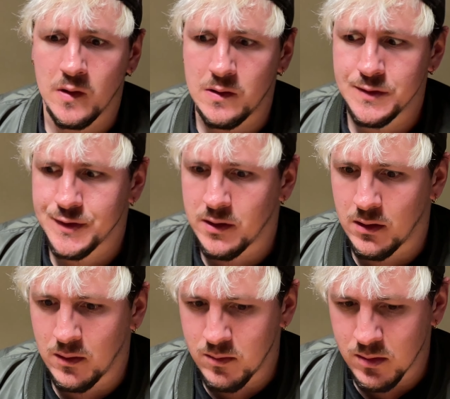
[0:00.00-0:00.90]

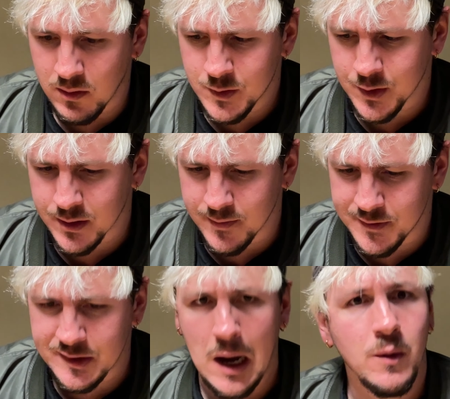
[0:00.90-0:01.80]
also sort of
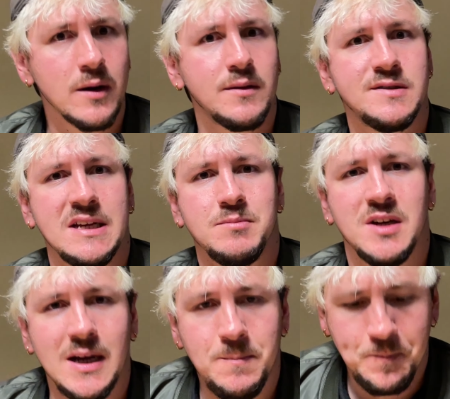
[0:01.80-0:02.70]
sour at the same
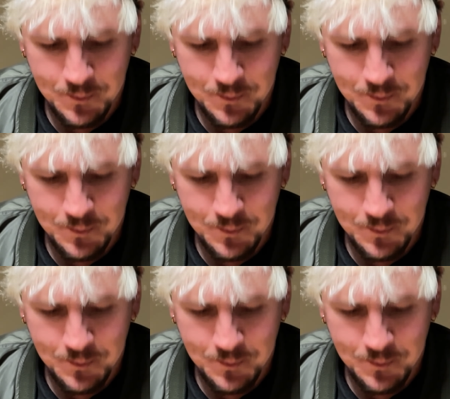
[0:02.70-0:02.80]
time.